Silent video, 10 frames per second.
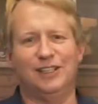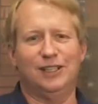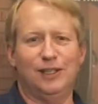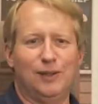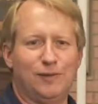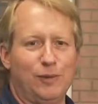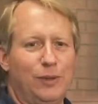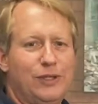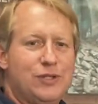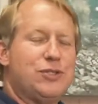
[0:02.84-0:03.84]
Hello
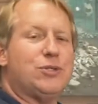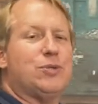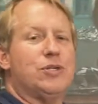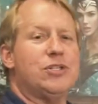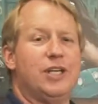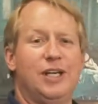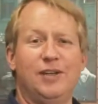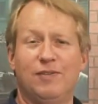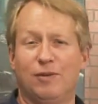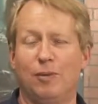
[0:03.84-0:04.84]
everyone, this is Chris
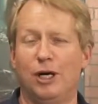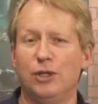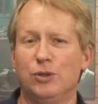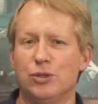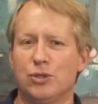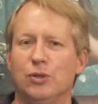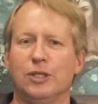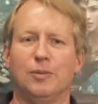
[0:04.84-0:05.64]
Kane from AudioControl